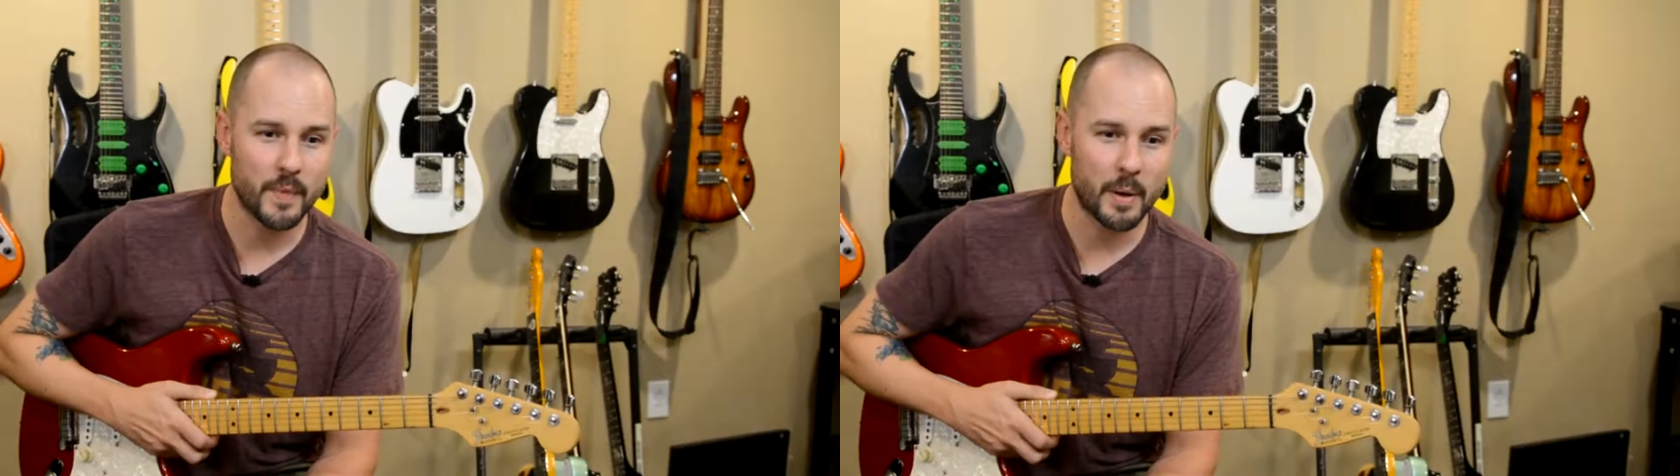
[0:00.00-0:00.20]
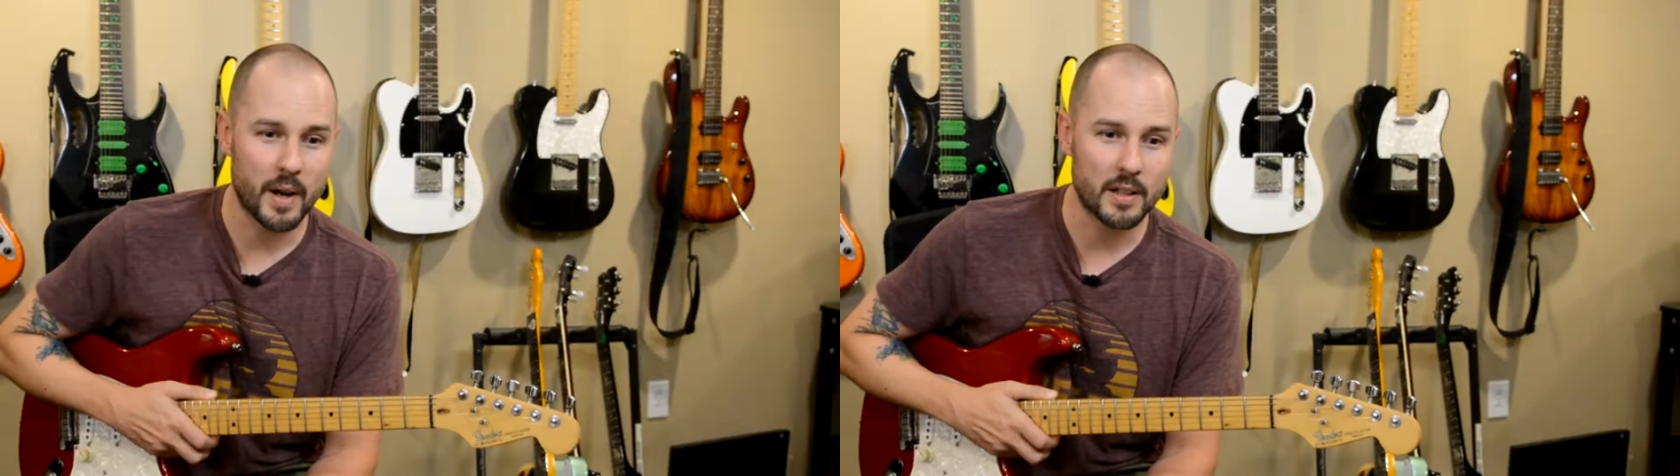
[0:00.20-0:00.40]

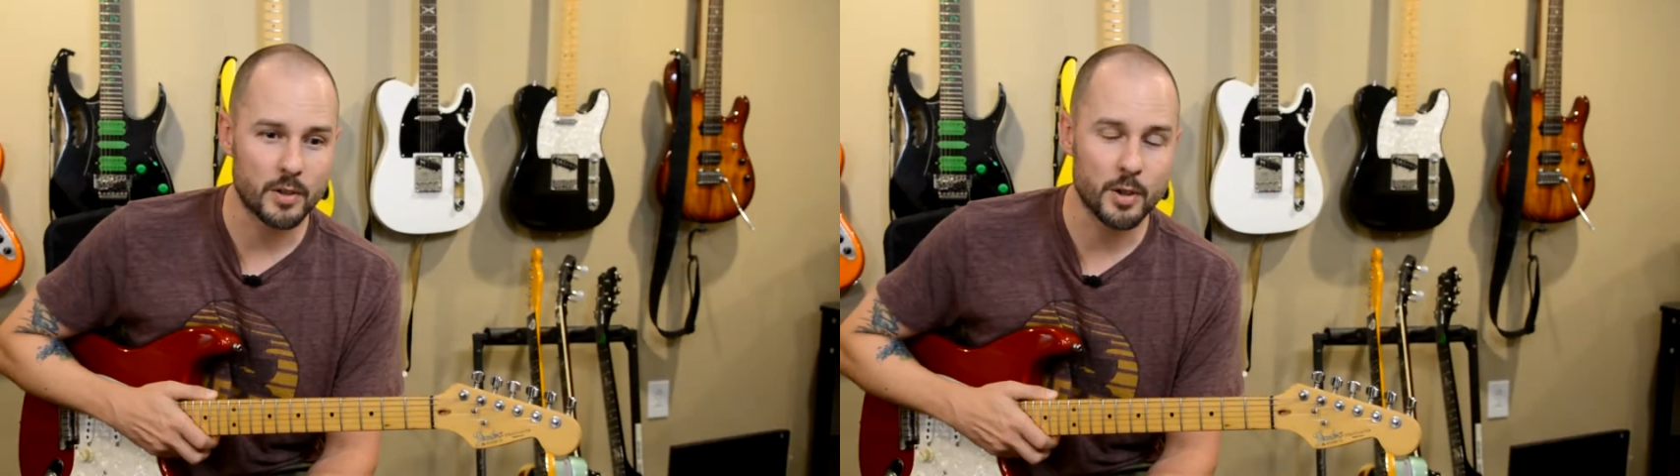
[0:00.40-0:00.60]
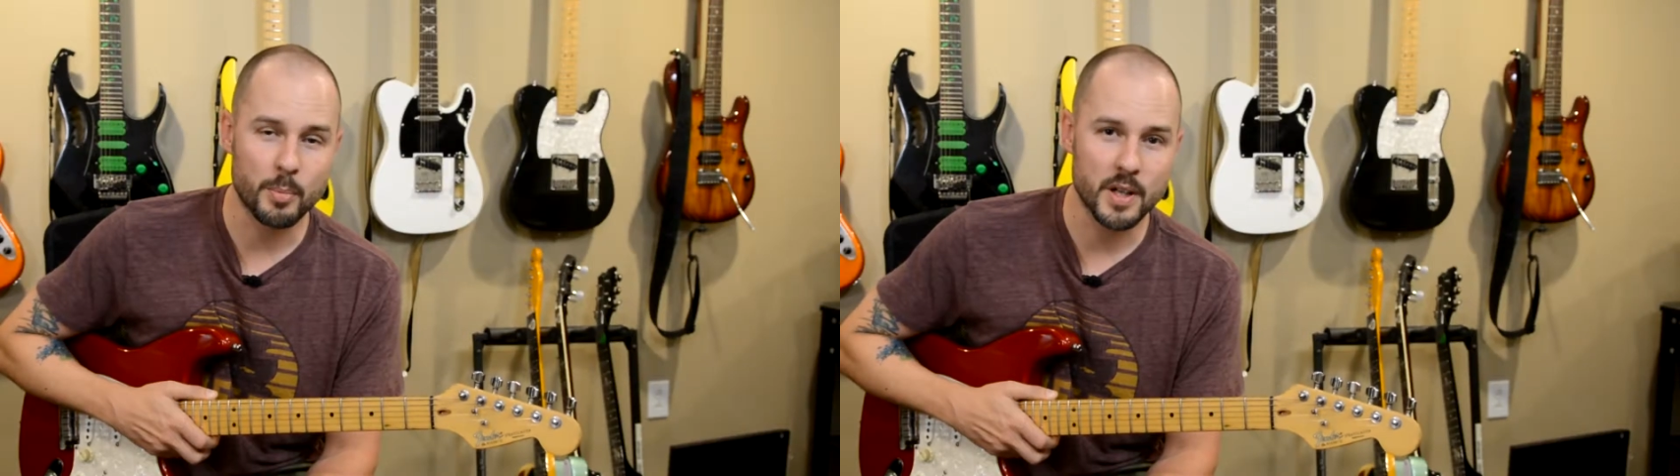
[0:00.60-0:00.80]
I
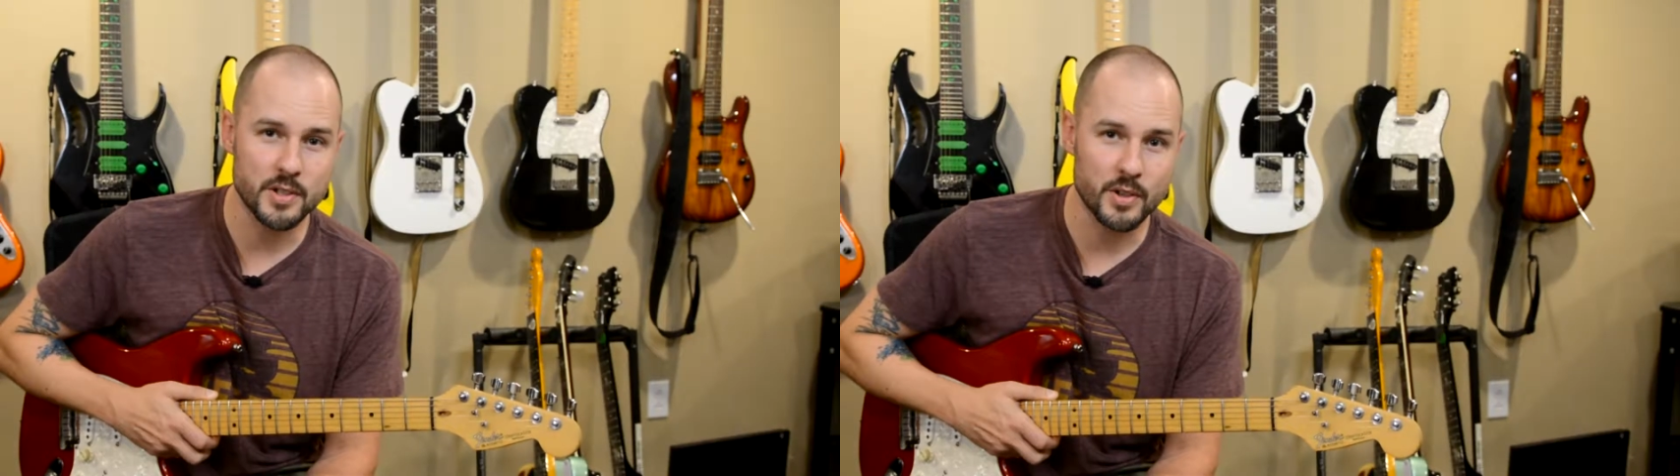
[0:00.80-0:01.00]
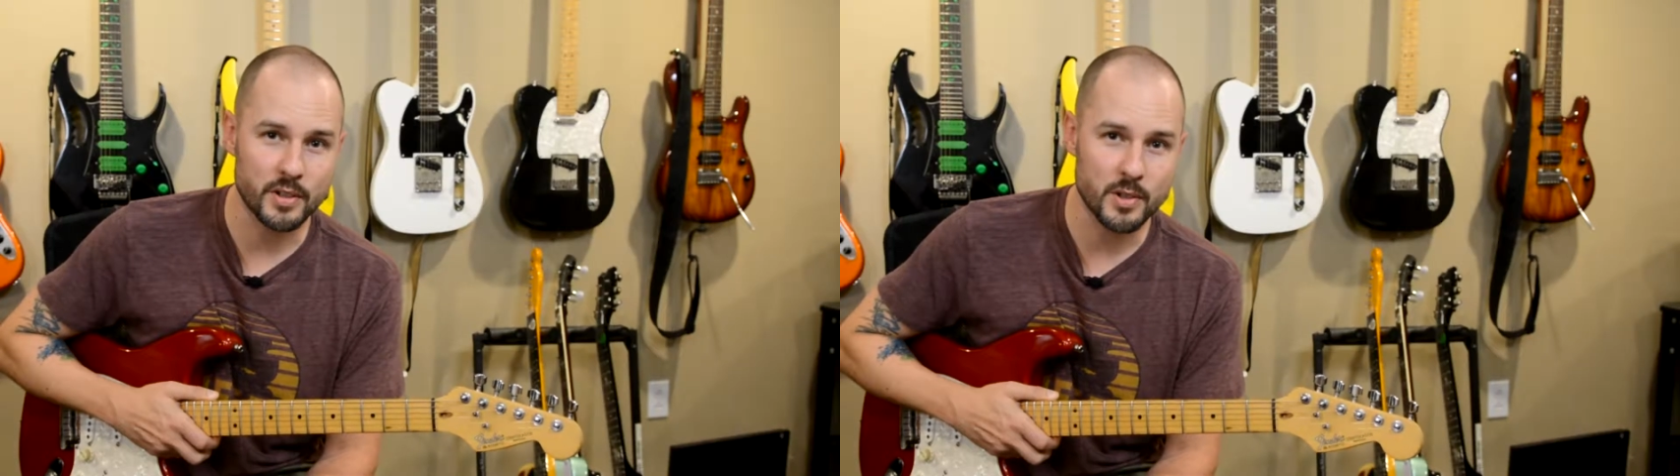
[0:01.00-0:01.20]
learned a
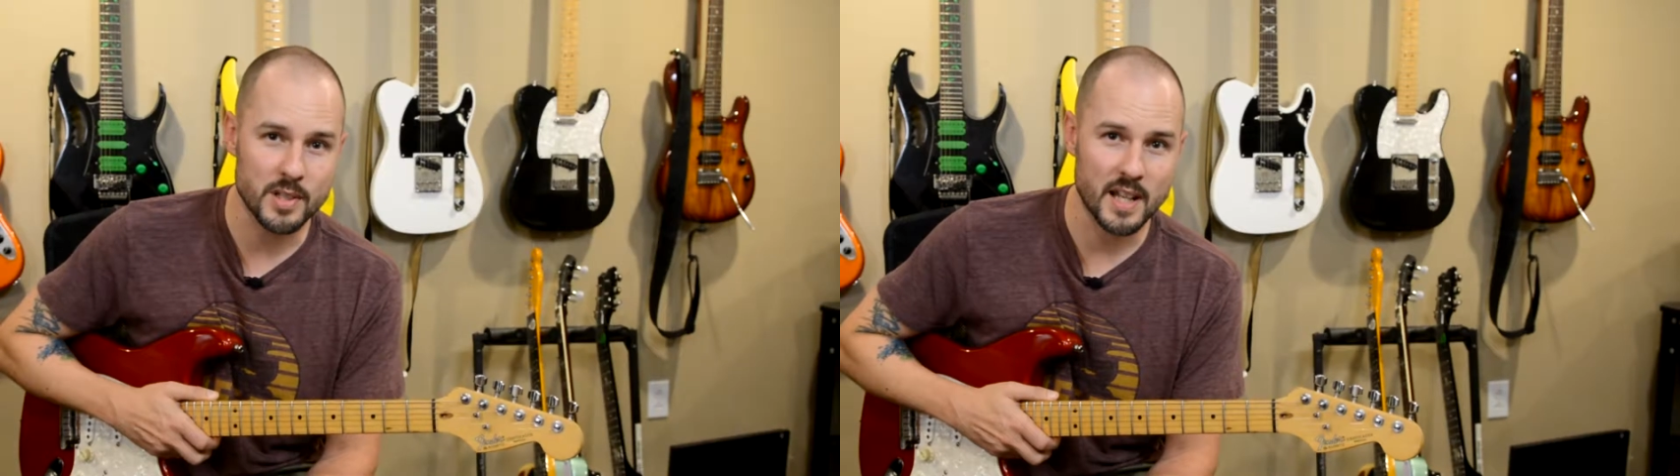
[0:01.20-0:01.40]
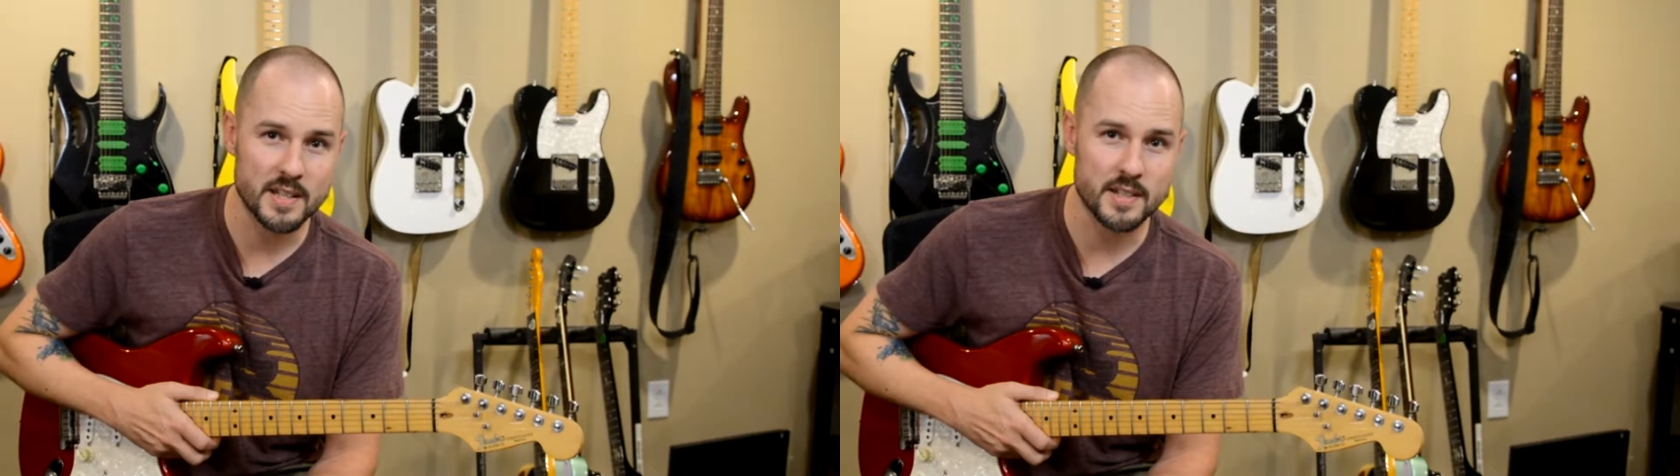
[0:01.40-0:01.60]
bunch during
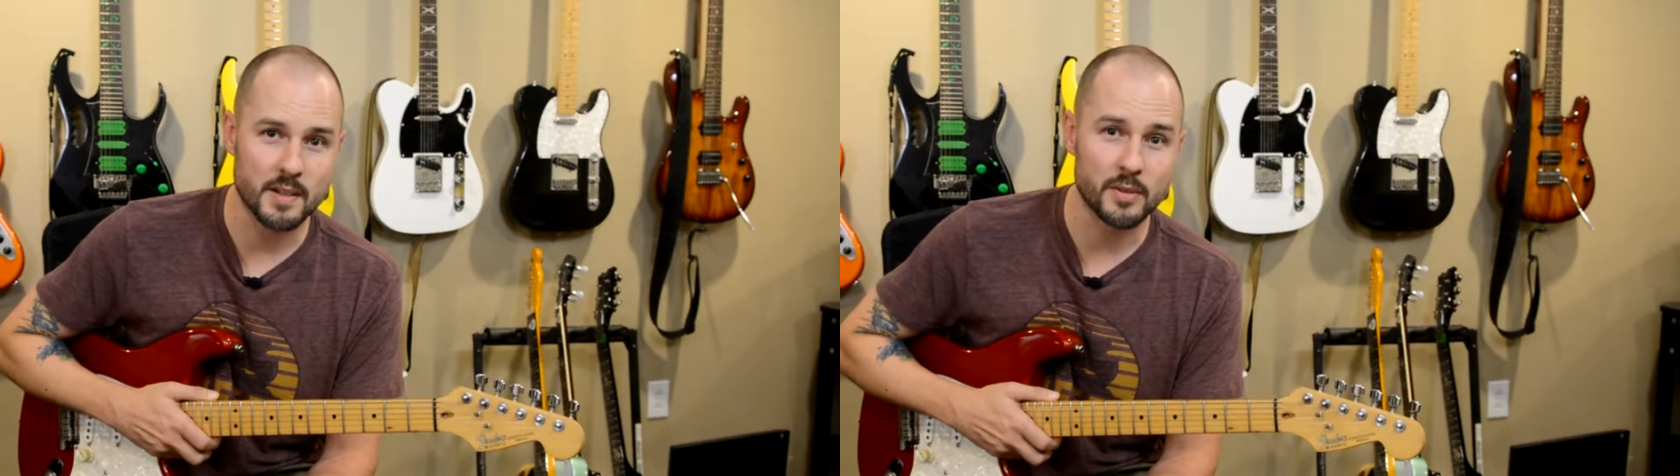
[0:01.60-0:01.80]
those lessons.